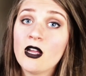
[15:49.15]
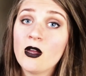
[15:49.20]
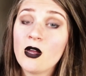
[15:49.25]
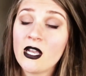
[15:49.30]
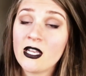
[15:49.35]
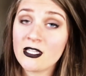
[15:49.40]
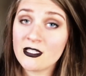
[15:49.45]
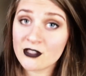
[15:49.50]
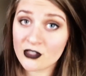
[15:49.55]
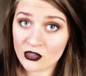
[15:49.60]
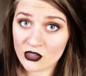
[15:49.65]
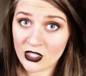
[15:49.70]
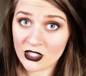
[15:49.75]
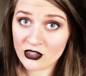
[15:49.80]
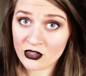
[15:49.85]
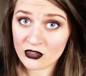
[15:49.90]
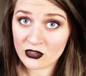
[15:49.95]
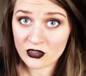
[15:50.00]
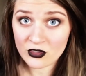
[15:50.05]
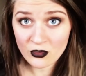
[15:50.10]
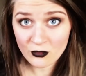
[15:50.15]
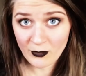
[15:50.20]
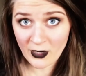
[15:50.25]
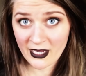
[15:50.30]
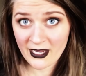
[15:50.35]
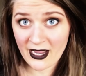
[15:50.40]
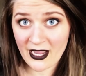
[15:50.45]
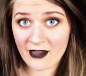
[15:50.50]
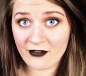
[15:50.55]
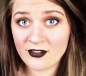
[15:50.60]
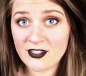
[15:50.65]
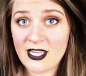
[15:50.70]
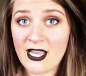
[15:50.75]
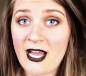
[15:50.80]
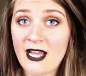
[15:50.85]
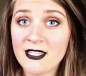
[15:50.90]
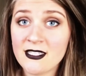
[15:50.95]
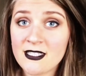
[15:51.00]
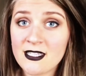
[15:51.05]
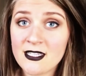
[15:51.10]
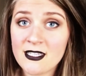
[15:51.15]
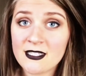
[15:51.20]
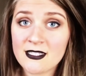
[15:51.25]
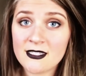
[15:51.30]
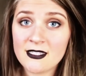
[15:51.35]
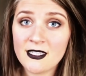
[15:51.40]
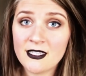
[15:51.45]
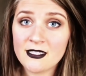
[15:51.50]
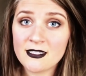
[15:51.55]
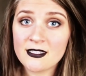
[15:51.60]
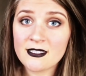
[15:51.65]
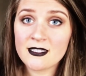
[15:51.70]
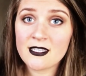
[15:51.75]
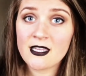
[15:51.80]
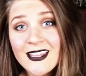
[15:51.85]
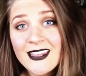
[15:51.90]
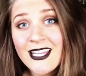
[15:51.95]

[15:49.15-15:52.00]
any suggestions you might have to add to this list.